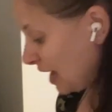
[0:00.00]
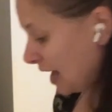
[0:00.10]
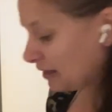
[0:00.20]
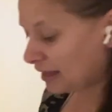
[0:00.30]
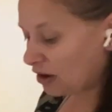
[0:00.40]

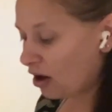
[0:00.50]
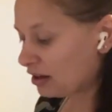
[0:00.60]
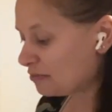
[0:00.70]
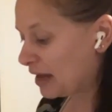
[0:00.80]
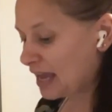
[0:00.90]
at
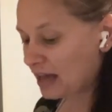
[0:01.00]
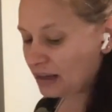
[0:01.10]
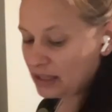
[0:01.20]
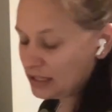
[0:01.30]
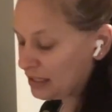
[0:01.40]
all of my
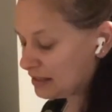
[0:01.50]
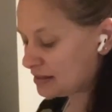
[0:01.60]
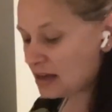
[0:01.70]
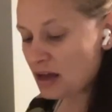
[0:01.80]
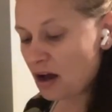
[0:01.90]

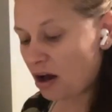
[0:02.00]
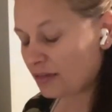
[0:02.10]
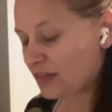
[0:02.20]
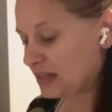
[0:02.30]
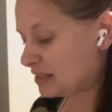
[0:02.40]
analytics
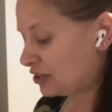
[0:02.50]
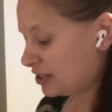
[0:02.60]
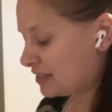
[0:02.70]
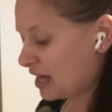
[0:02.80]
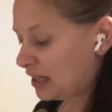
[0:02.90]
on things that are
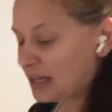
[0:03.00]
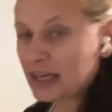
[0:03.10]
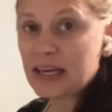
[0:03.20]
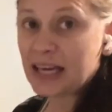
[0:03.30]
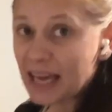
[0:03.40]

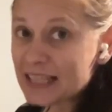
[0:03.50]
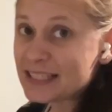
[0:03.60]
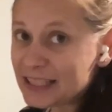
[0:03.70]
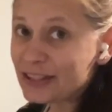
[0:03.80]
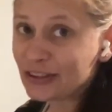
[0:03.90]
selling,
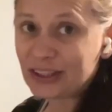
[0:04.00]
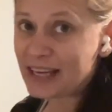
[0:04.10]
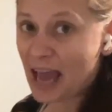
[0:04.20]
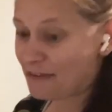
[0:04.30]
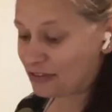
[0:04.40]
it's
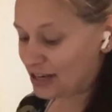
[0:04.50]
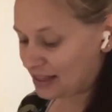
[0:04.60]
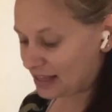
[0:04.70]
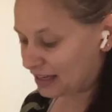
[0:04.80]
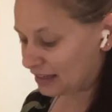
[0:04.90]
literally
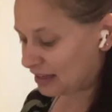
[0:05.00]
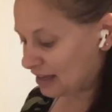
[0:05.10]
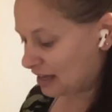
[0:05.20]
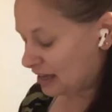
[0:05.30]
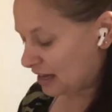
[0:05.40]
everything.
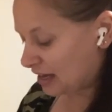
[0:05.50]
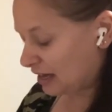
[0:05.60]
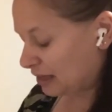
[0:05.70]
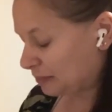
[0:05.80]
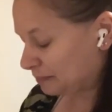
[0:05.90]

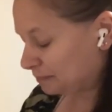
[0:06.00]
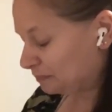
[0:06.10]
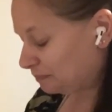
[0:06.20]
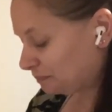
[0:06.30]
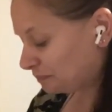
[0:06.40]

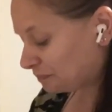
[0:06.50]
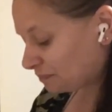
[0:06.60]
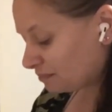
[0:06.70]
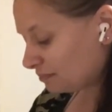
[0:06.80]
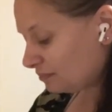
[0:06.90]

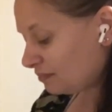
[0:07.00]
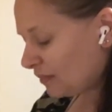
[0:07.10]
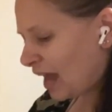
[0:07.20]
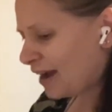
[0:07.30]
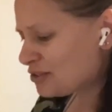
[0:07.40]

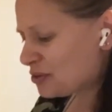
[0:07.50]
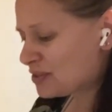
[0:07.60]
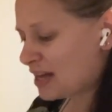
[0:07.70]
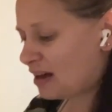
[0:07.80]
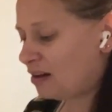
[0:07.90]
I also
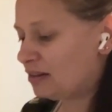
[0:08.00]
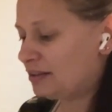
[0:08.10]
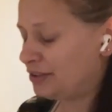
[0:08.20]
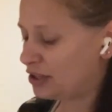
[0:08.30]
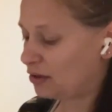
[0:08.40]
sell,
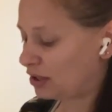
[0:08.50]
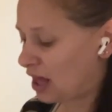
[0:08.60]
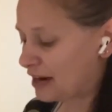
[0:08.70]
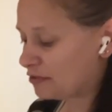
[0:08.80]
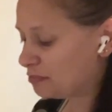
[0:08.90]
a
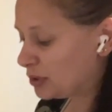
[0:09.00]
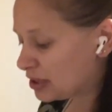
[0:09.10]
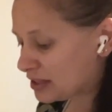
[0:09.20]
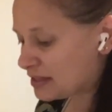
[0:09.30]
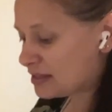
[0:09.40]
lot of
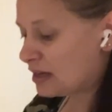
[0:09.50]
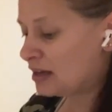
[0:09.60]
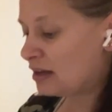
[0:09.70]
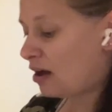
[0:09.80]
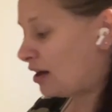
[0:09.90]
books
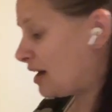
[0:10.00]
on